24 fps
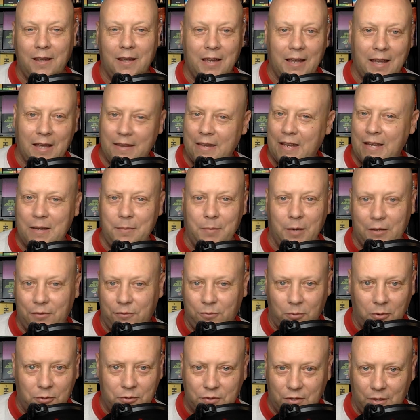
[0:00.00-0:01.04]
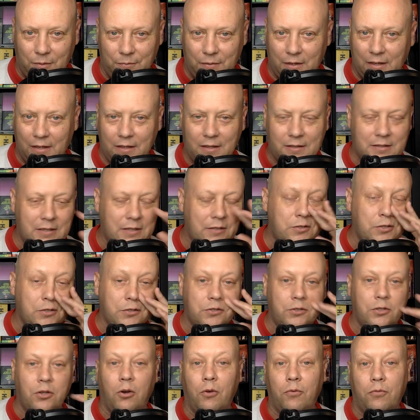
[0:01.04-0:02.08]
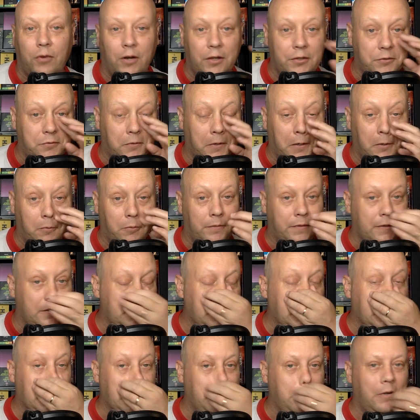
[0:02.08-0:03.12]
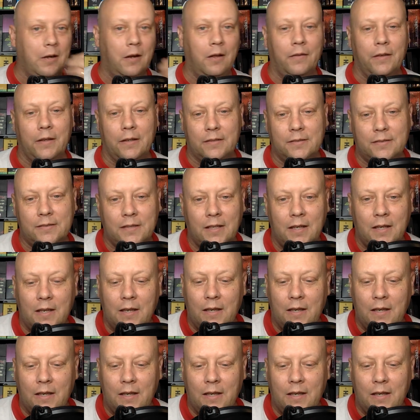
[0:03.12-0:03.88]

And then he might throw something because he's just so frustrated with the team and all this.